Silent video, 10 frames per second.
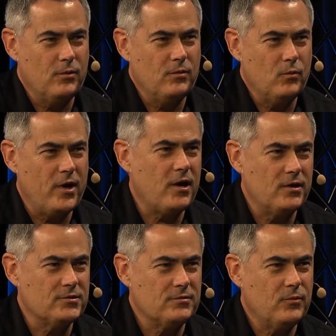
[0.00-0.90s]

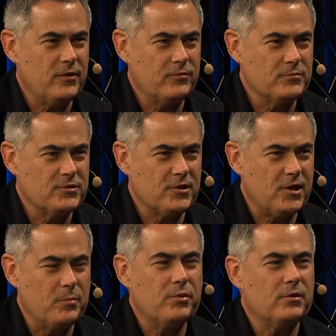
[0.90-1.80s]
wake from
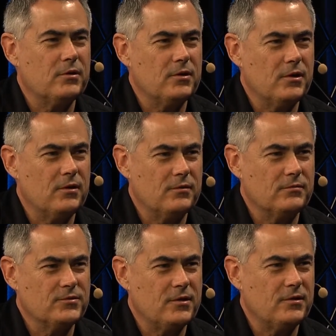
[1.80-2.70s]
sleep, and
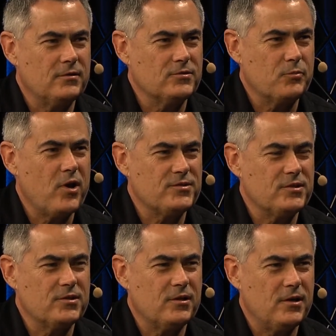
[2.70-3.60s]
sudden surprise
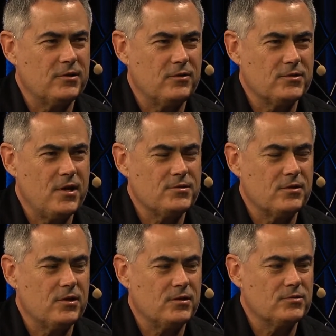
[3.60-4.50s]
disconnect, and those kinds
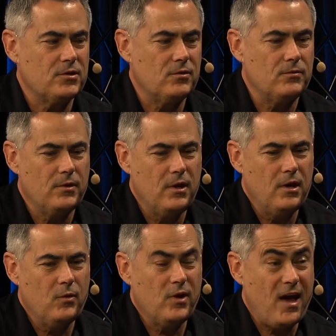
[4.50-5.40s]
of things. So
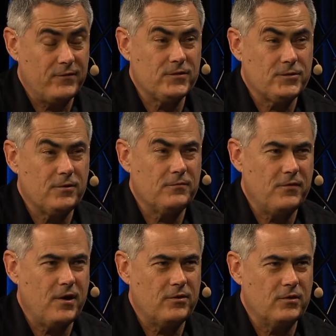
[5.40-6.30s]
we have to certify the